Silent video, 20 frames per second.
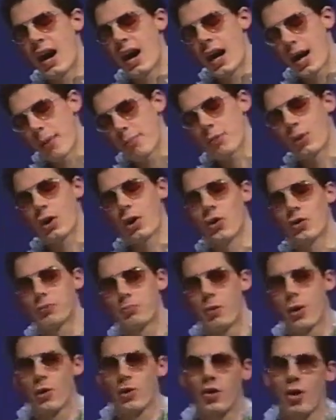I'm your
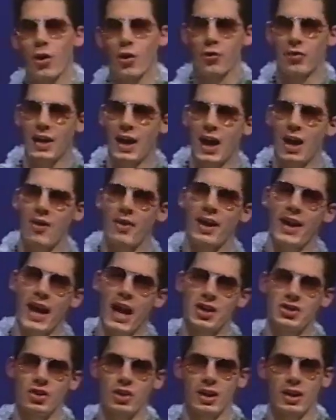host, Bo Colt, now, and
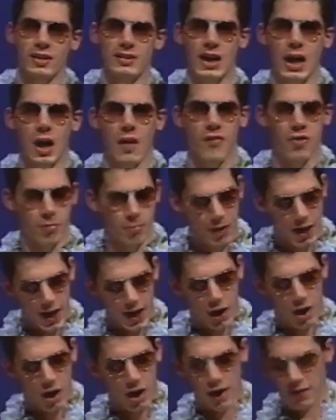as you can tell from
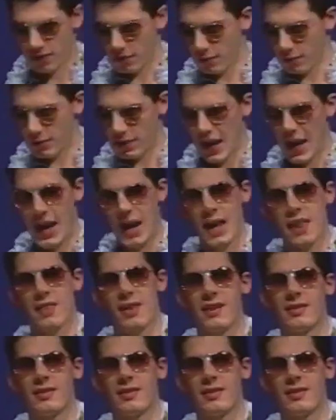my awesome tan,